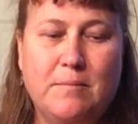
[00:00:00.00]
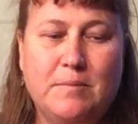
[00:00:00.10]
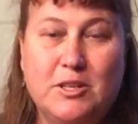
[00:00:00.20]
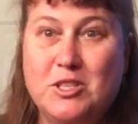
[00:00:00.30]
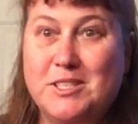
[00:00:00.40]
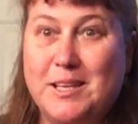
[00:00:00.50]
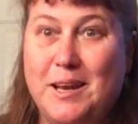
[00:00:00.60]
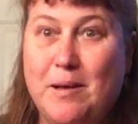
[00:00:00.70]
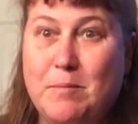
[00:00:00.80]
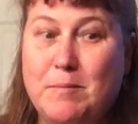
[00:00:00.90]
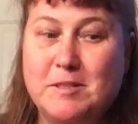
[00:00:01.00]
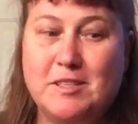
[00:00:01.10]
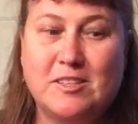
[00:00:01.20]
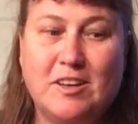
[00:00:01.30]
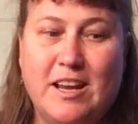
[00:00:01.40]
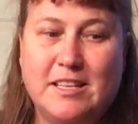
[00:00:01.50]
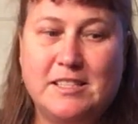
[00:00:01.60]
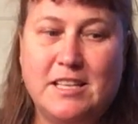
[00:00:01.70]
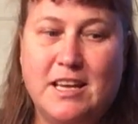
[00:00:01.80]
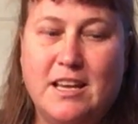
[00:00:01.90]
because she's setting up a business on
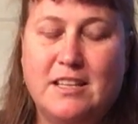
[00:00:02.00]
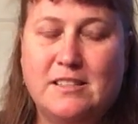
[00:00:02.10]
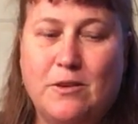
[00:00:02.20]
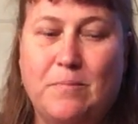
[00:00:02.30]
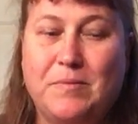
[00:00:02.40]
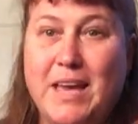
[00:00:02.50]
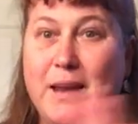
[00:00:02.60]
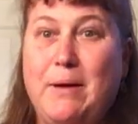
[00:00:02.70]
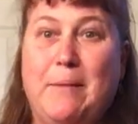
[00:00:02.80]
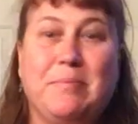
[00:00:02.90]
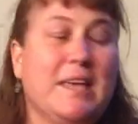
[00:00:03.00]
Etsy. So anyway,